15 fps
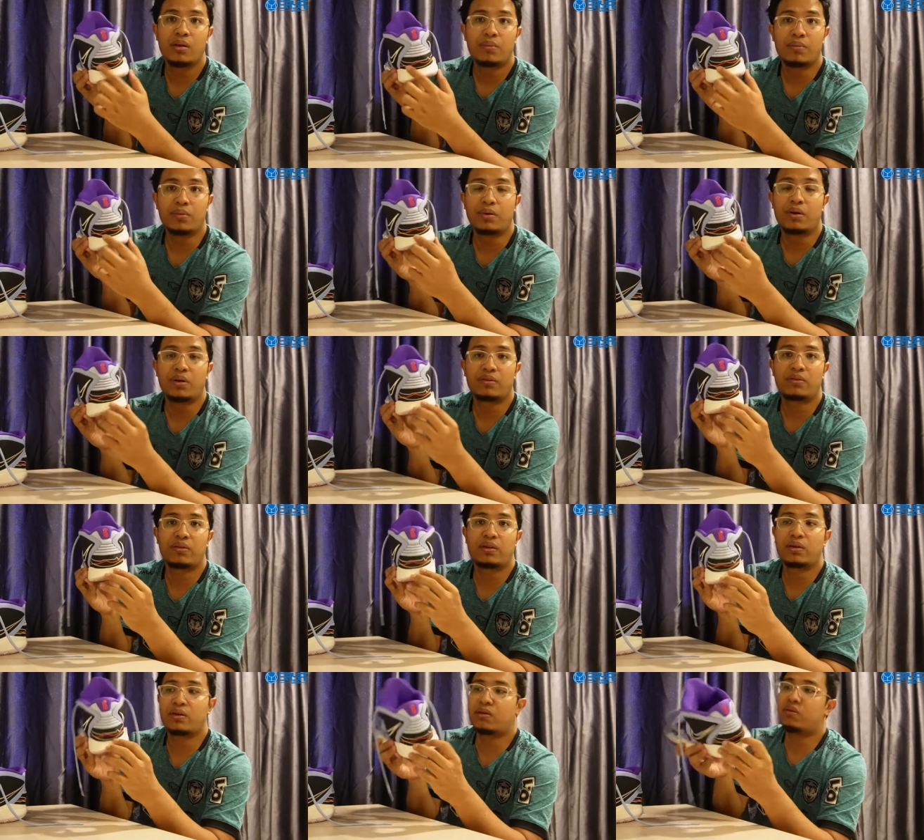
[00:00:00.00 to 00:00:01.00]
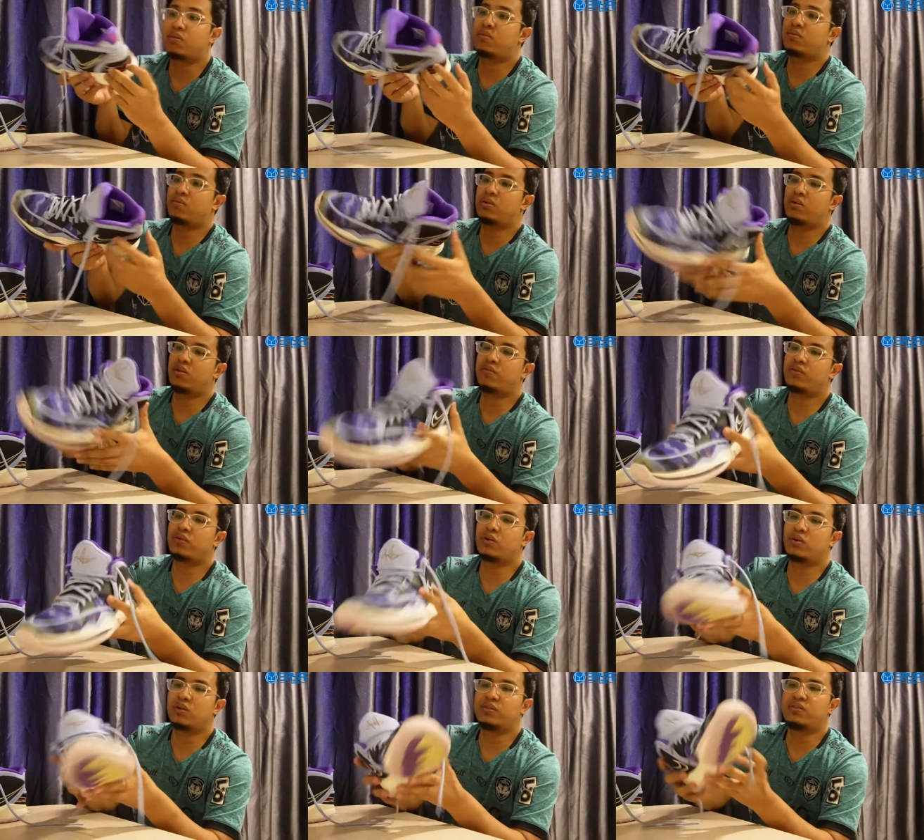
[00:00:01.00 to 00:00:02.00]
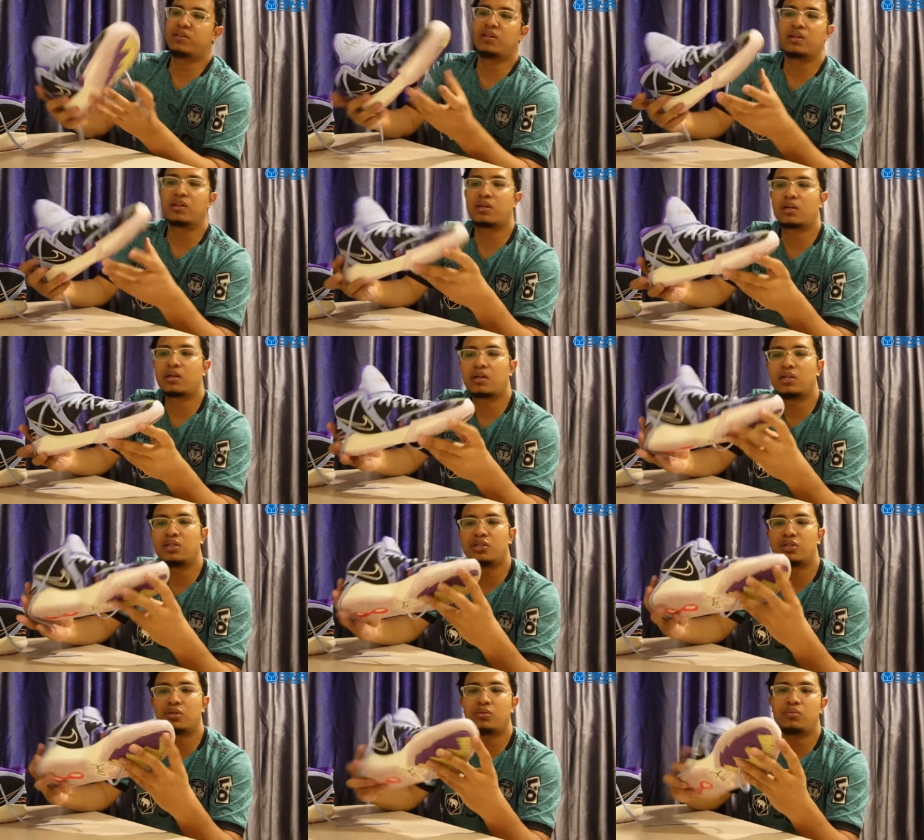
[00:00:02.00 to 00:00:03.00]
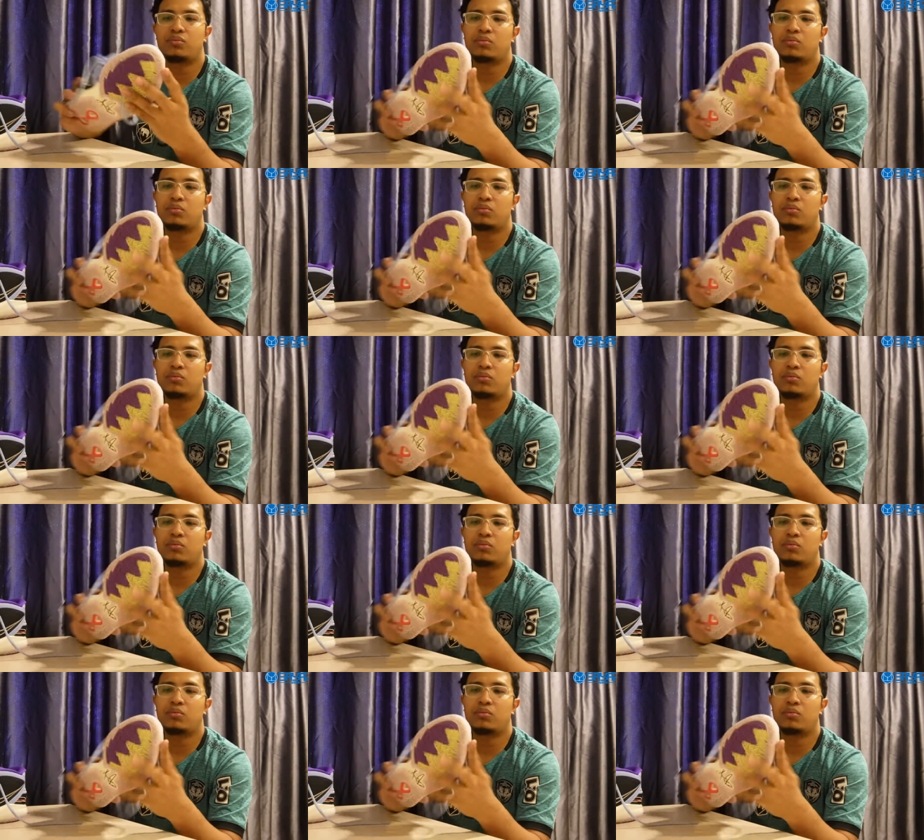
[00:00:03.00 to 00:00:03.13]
but I think overall it's still a clean shoe